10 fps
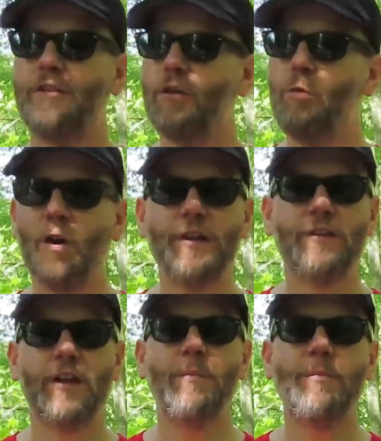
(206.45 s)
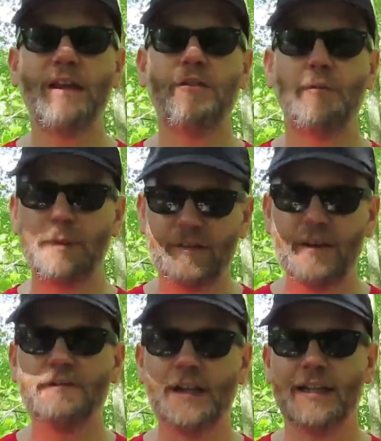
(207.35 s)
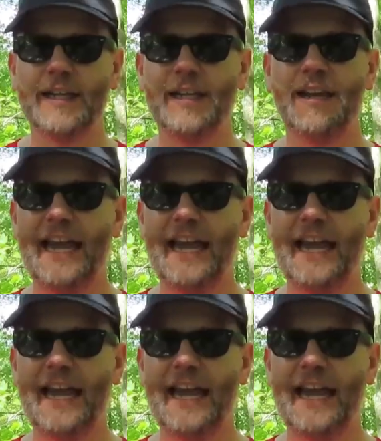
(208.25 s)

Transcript: And so what it's going to mean specifically